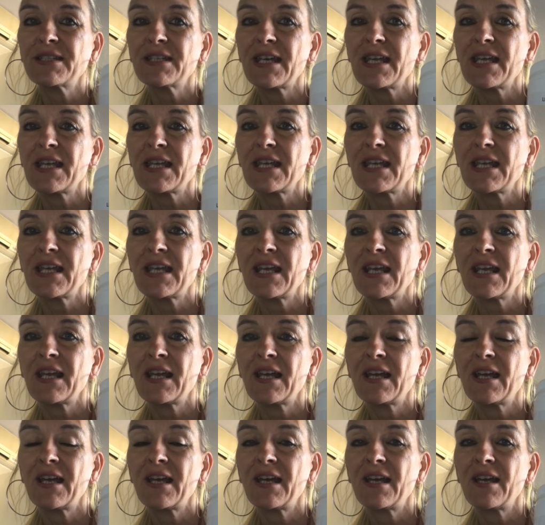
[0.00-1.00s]

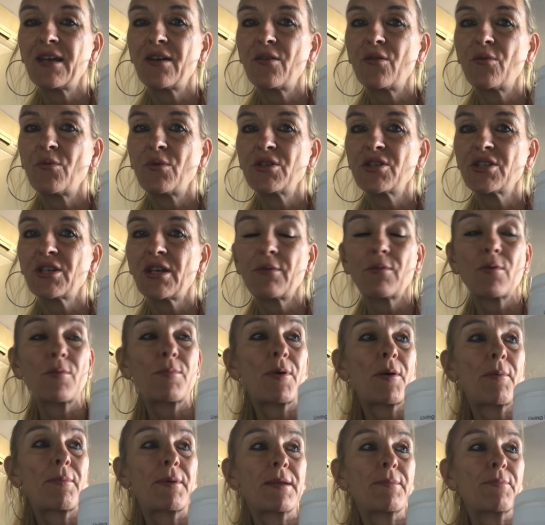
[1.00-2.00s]
taking, which I will
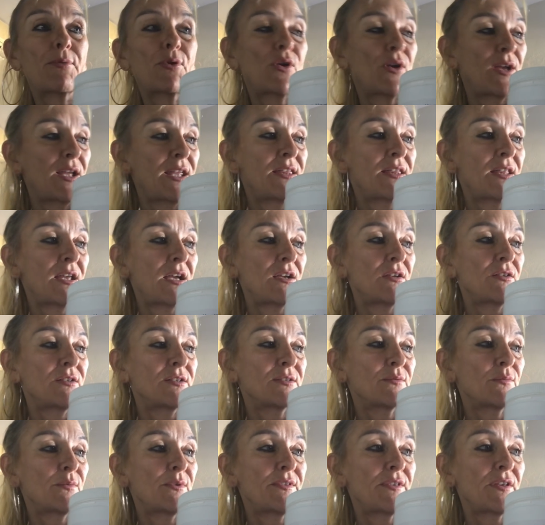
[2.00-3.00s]
probably put in
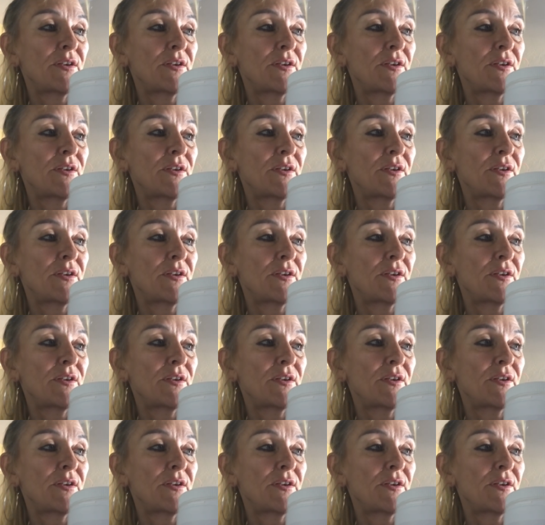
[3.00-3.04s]
those